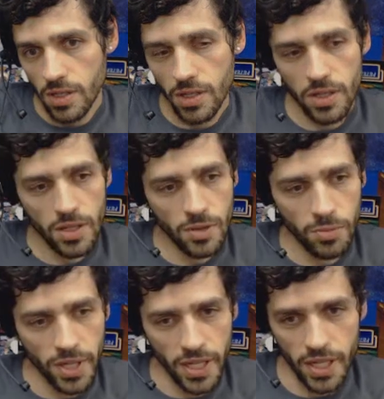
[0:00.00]
Oh,
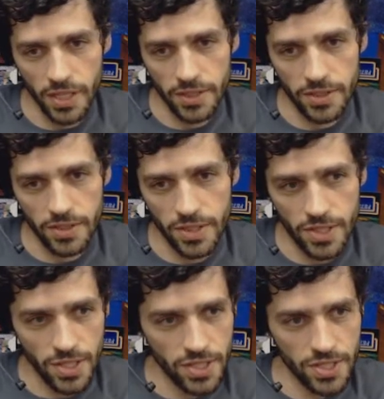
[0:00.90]
man.
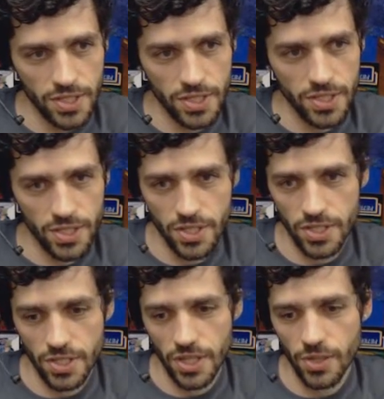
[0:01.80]
Decisions,
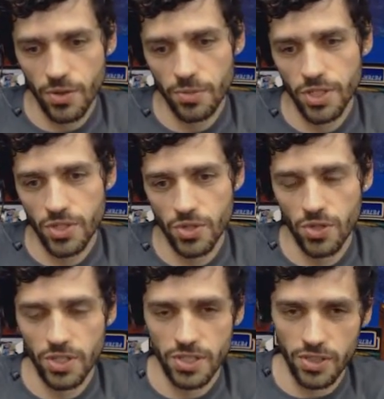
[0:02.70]
decisions. I don't want to be a troll
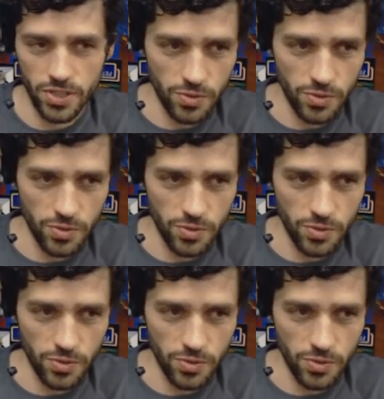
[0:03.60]
because it looks